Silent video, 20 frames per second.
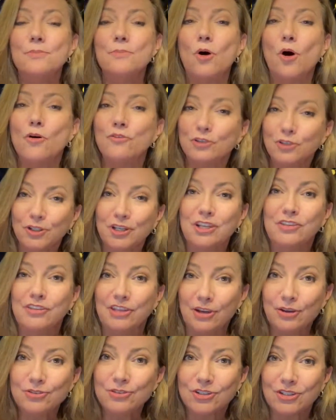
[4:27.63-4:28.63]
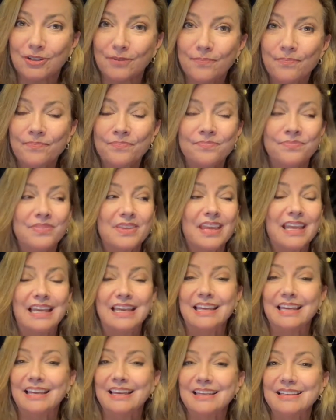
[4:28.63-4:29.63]
overlooking the ocean
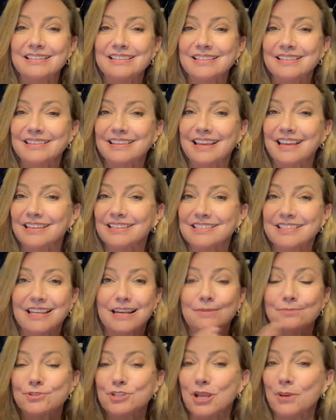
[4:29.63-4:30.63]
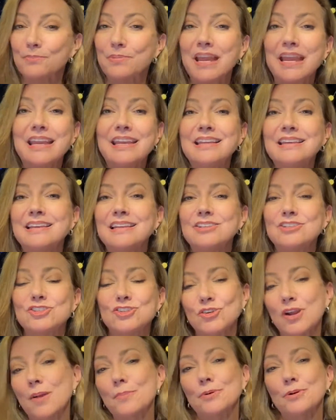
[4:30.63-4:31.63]
and they had set up champagne and
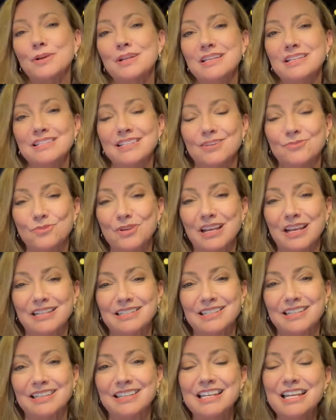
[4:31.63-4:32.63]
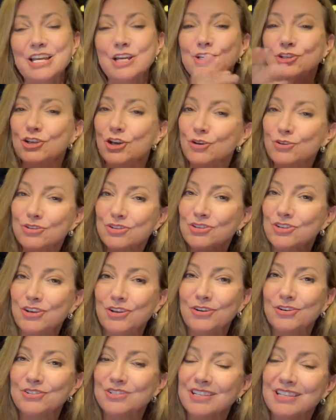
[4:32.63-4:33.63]
strawberries and we got to toast New
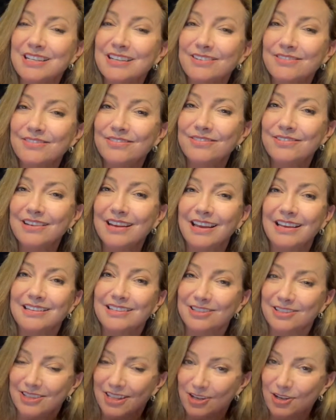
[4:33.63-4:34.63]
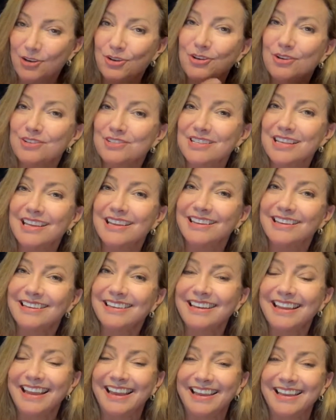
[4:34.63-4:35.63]
Year's Eve and uh, the New Year's
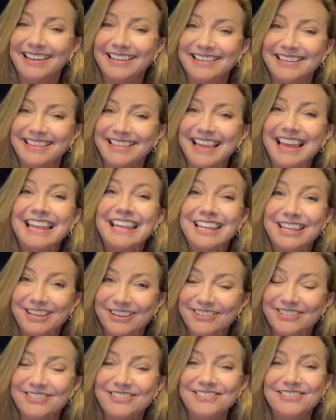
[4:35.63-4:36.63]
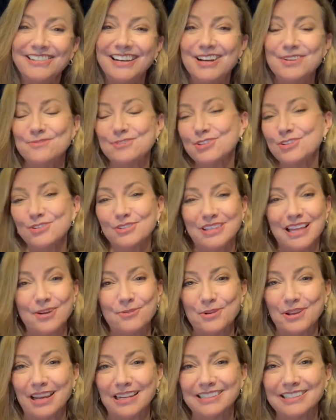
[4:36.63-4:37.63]
in and thank you. I'm so glad
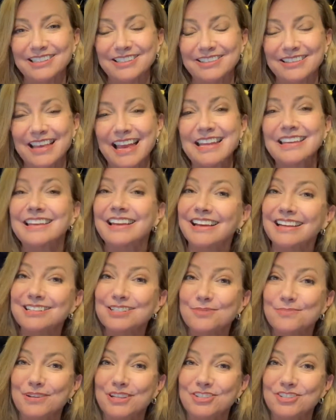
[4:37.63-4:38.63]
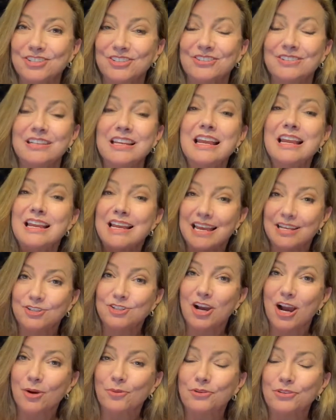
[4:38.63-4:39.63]
we got to do that and I got to meet you and, and
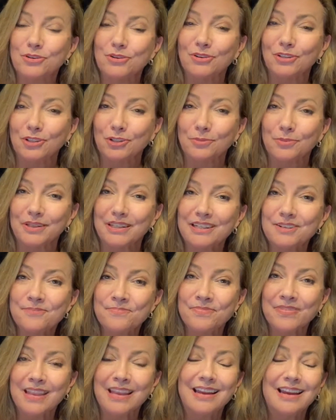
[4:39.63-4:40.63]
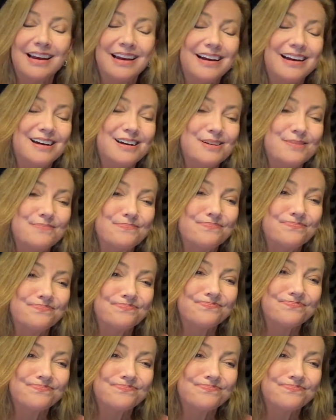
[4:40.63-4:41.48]
talk with you a little bit. Um,